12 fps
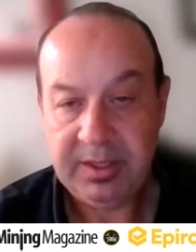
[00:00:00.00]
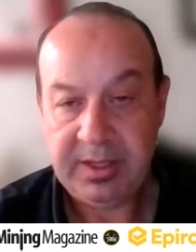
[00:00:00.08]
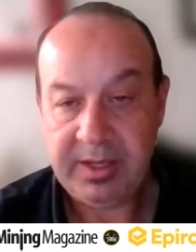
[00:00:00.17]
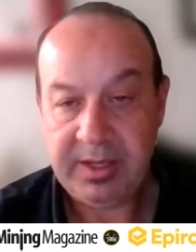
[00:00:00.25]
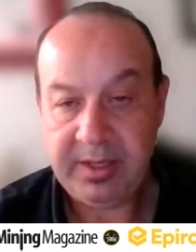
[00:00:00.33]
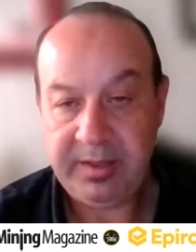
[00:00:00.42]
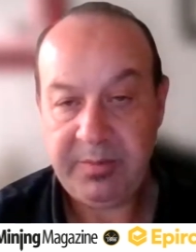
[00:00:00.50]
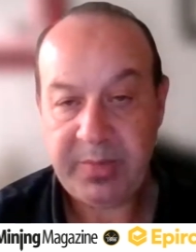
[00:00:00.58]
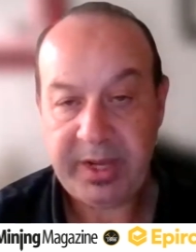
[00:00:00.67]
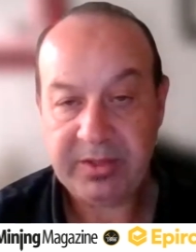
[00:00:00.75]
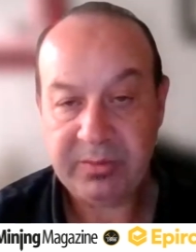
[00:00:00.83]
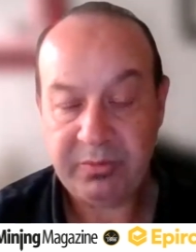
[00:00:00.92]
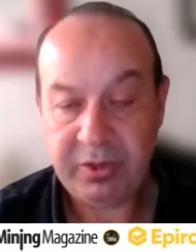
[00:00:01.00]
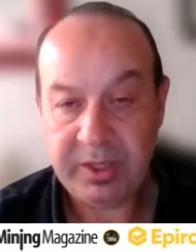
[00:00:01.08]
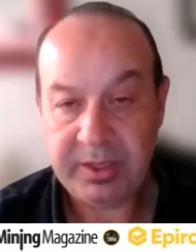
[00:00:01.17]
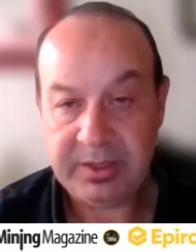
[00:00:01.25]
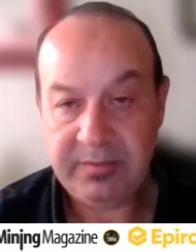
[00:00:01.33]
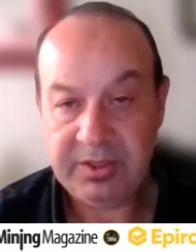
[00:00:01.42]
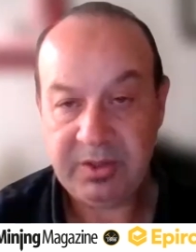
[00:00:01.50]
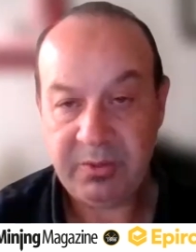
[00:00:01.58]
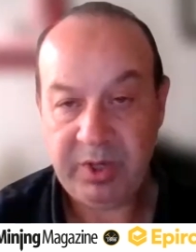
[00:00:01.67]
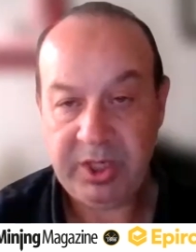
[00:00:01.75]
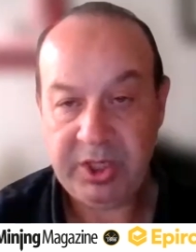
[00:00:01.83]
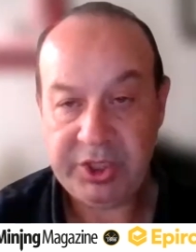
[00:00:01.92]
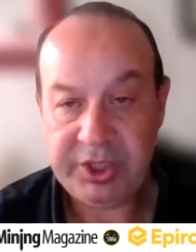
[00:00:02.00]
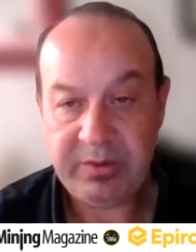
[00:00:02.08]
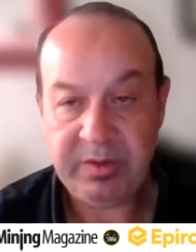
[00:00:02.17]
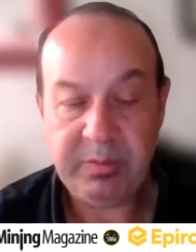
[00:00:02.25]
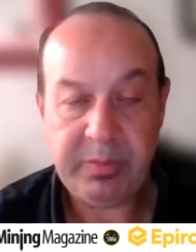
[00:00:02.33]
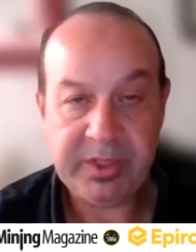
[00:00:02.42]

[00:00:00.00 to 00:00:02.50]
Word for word: and the impacts on productivity. So, really sharing